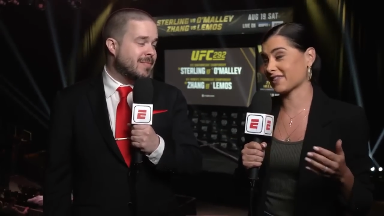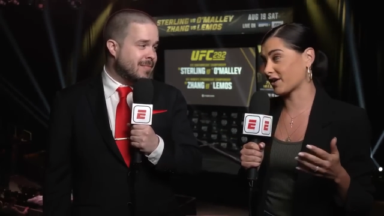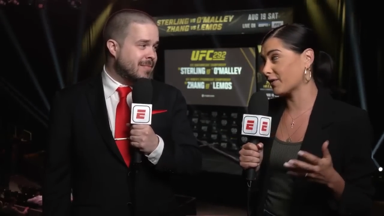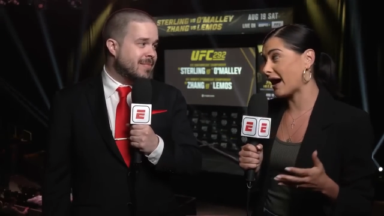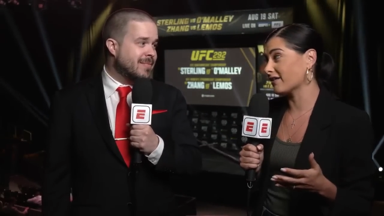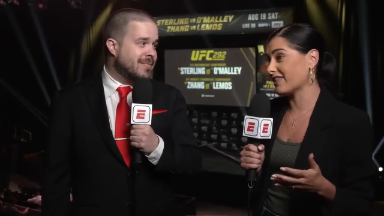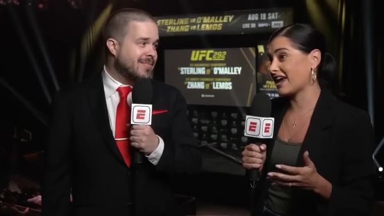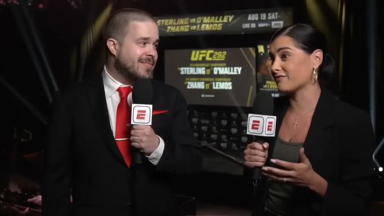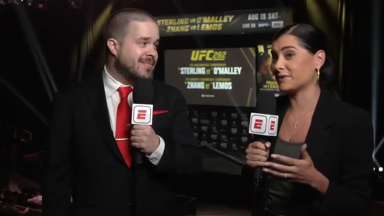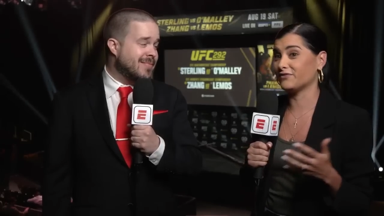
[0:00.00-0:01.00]
Speaker 1: is the
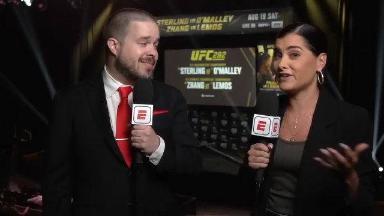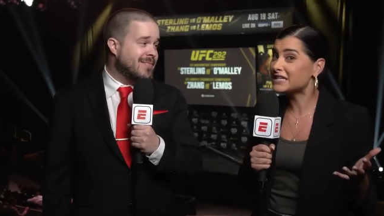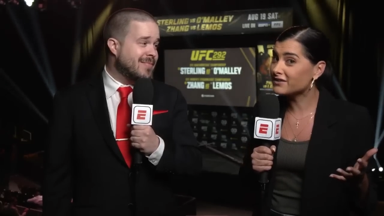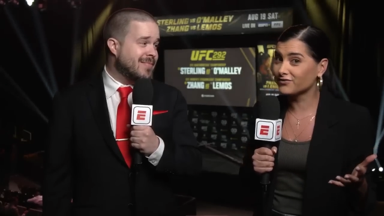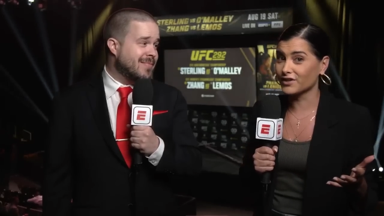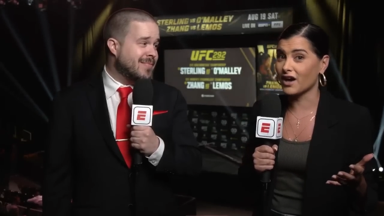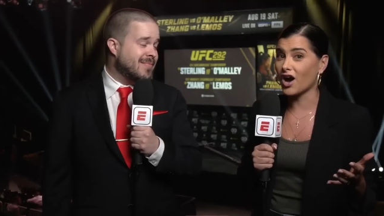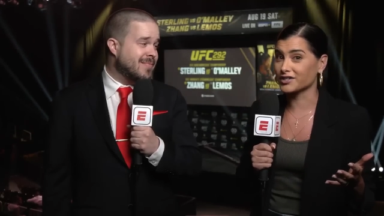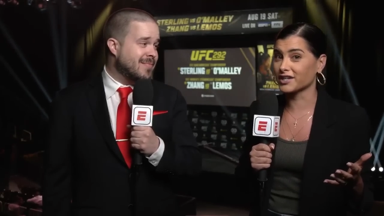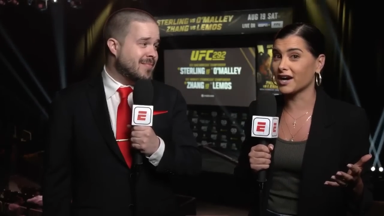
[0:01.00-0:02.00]
crowd. They have been fiending for
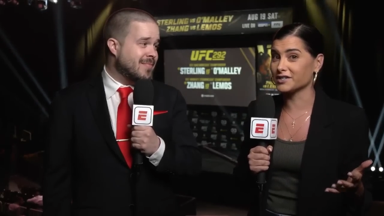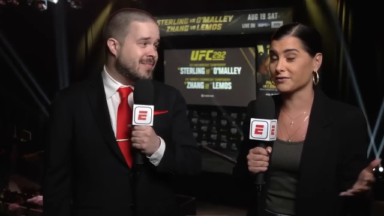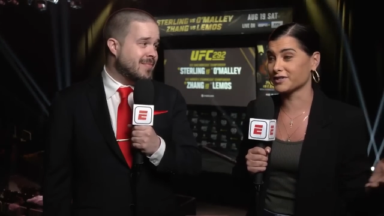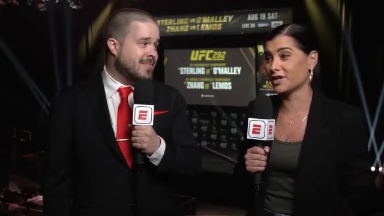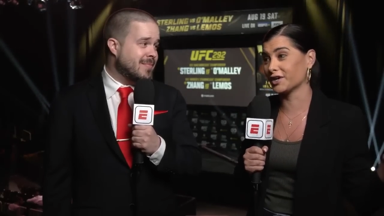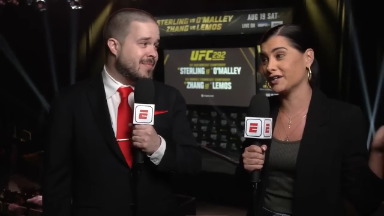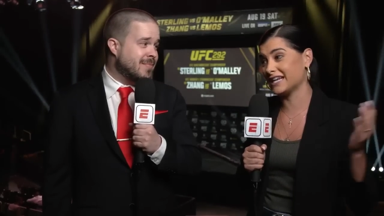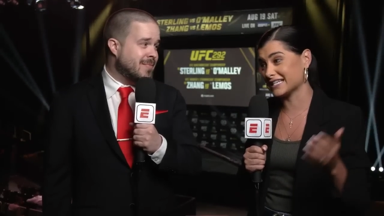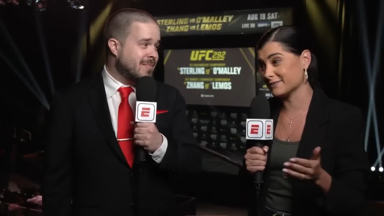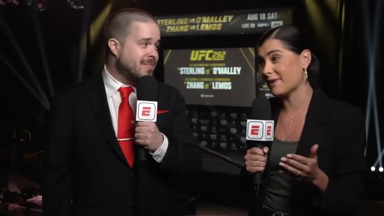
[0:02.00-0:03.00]
the Octagon to
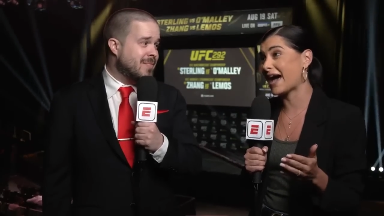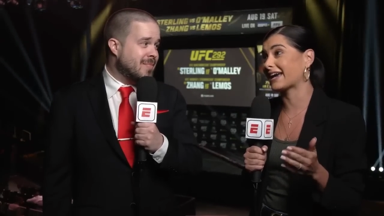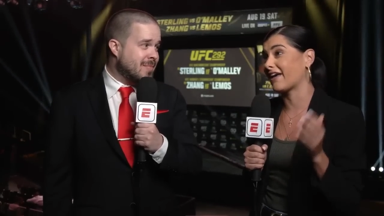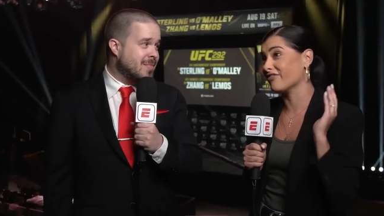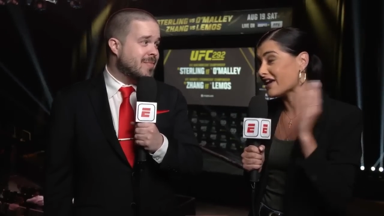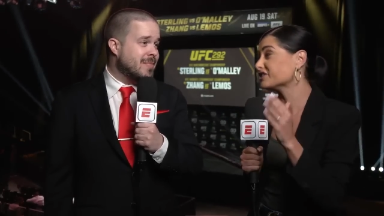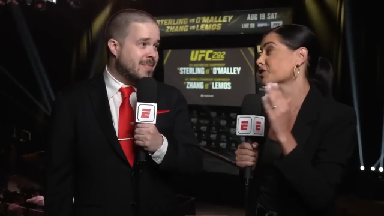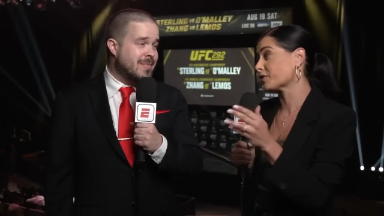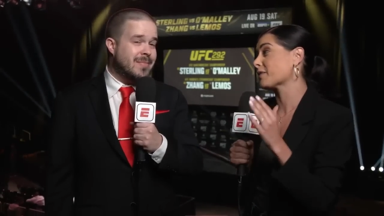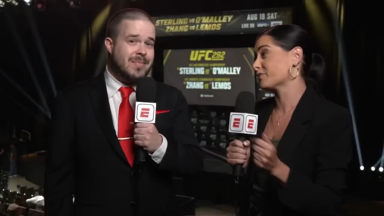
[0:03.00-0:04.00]
return. It is back, and
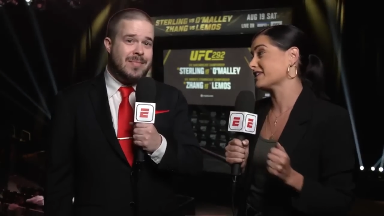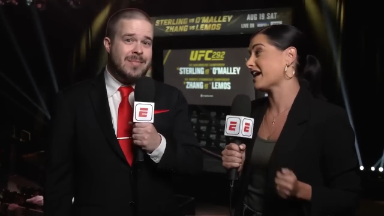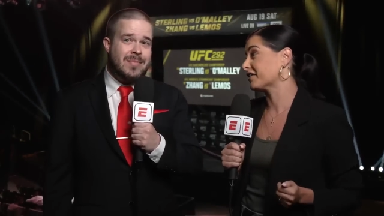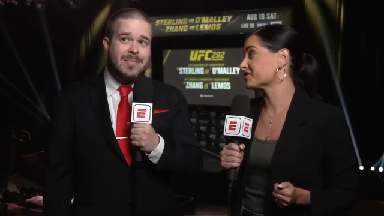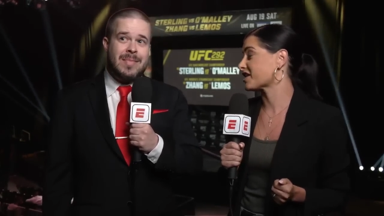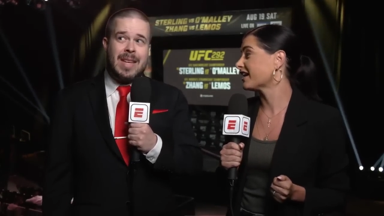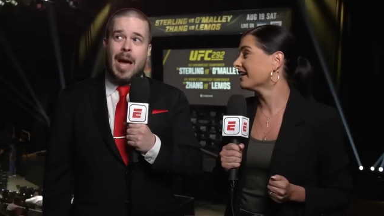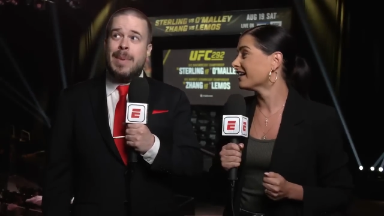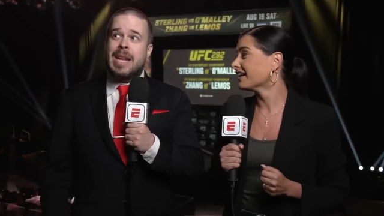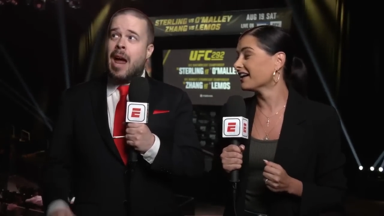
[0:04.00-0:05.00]
they showed up with the
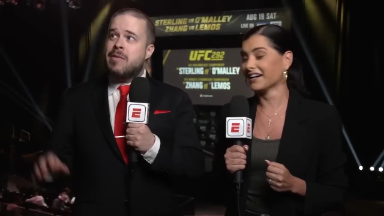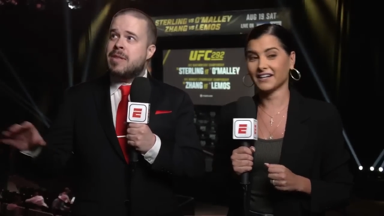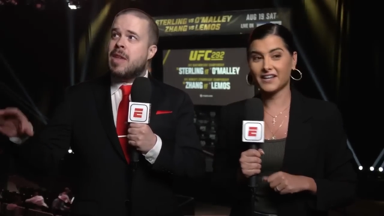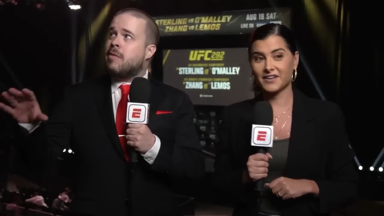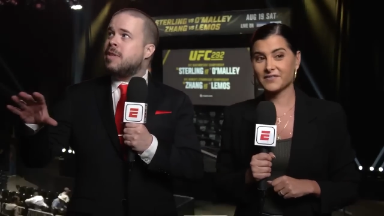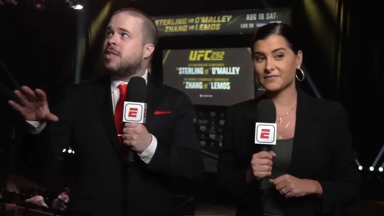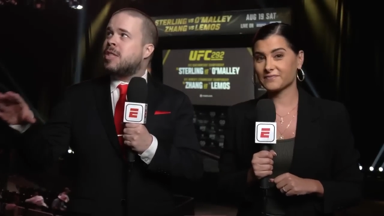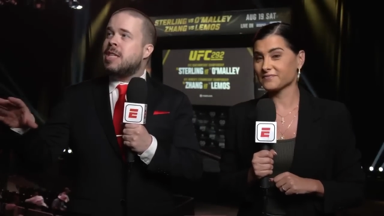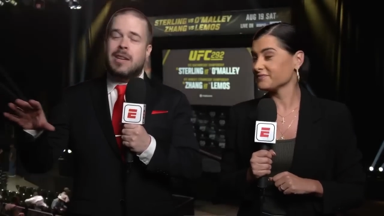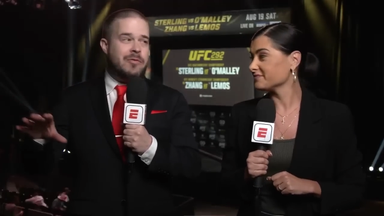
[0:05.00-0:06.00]
energy.
Speaker 2: I mean, every, every
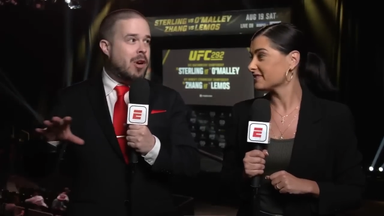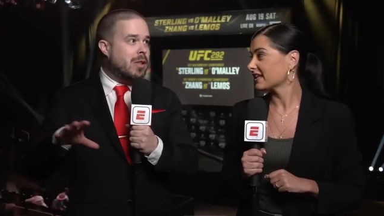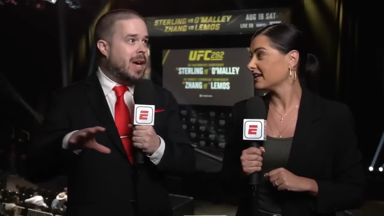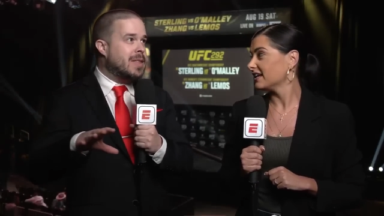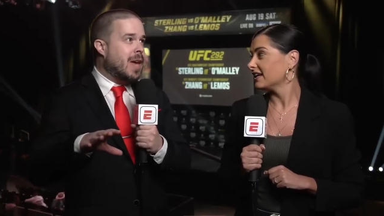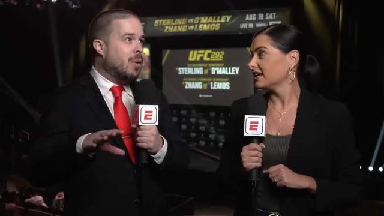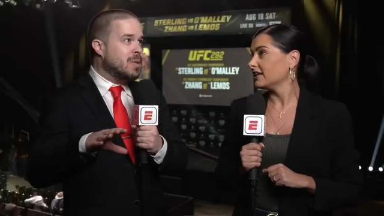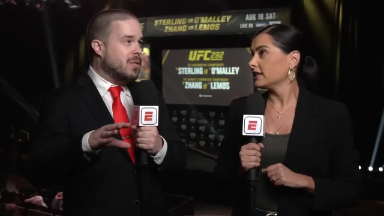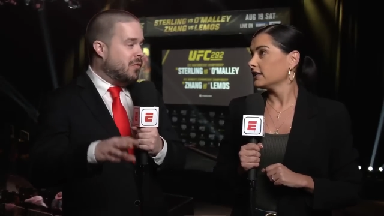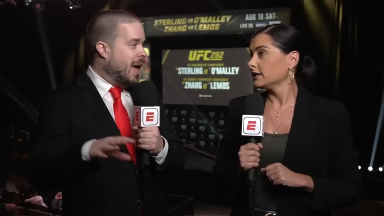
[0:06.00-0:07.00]
seat it felt like
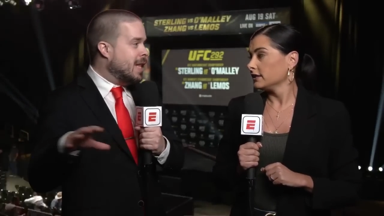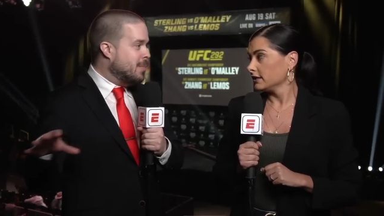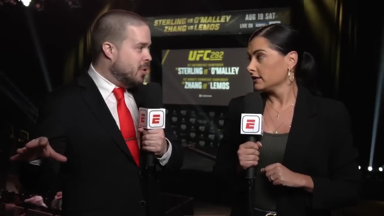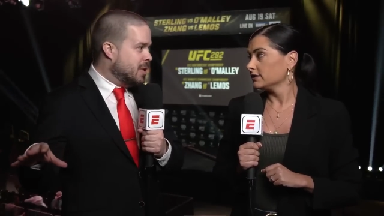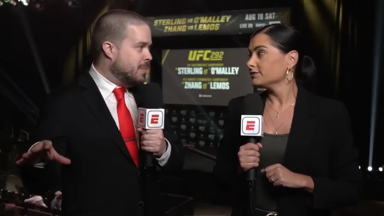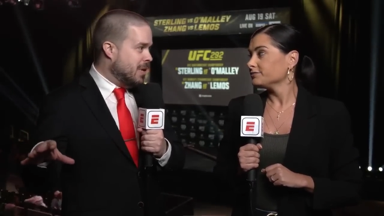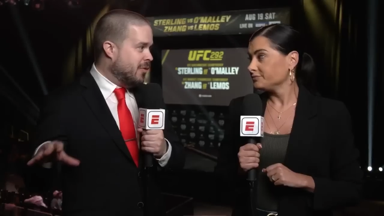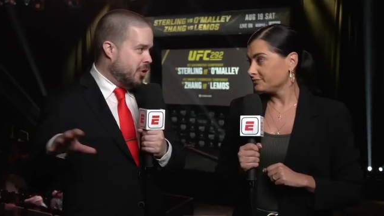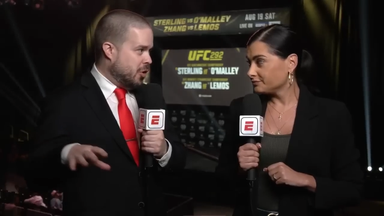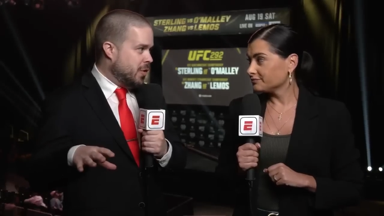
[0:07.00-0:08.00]
that was available to
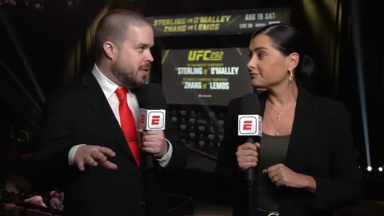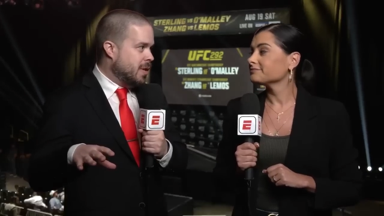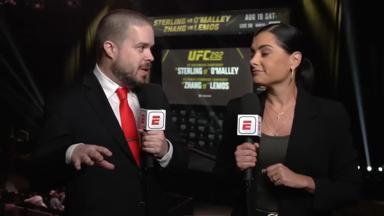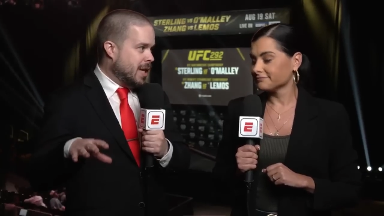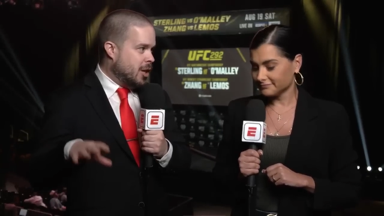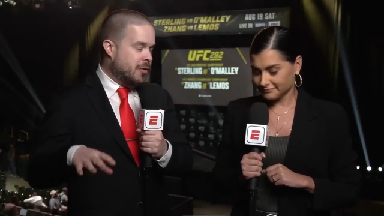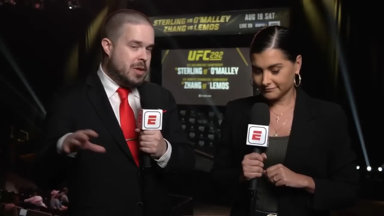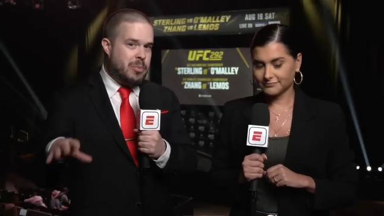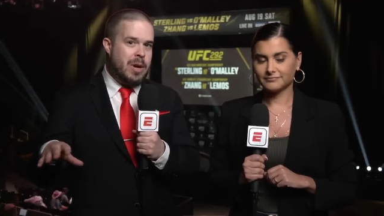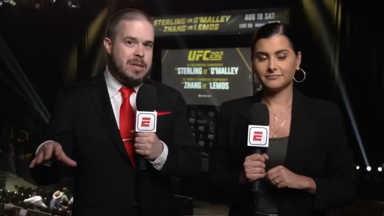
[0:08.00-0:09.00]
be filled
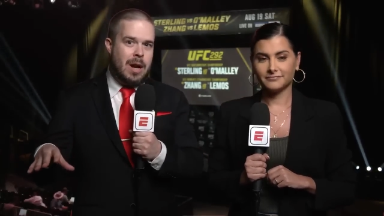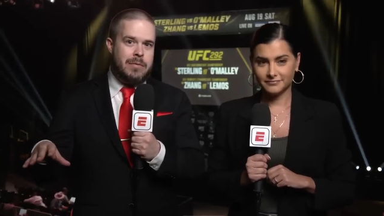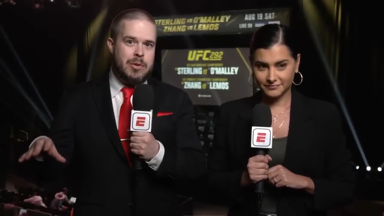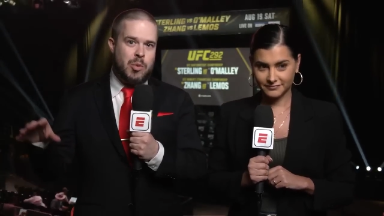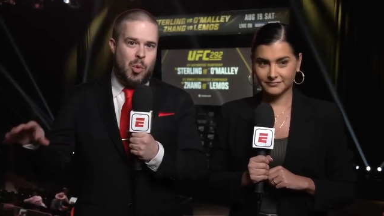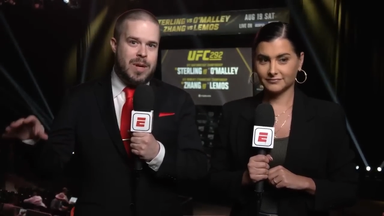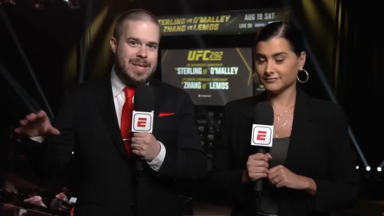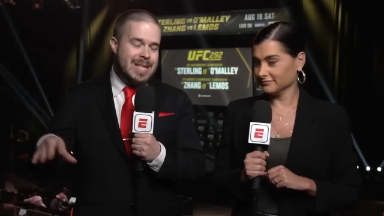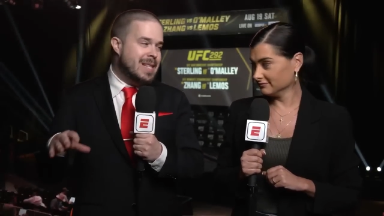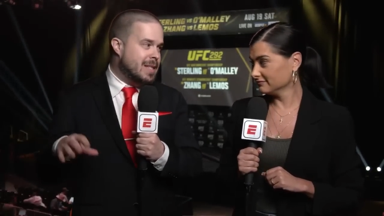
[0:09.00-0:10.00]
here for the press conference
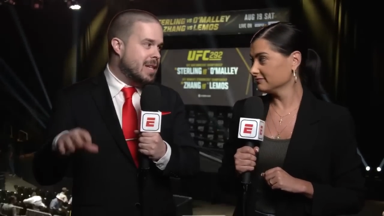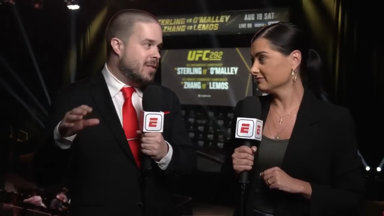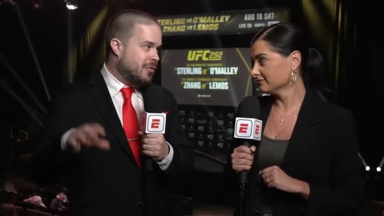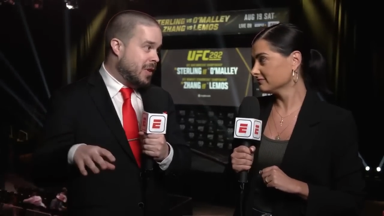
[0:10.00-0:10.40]
was indeed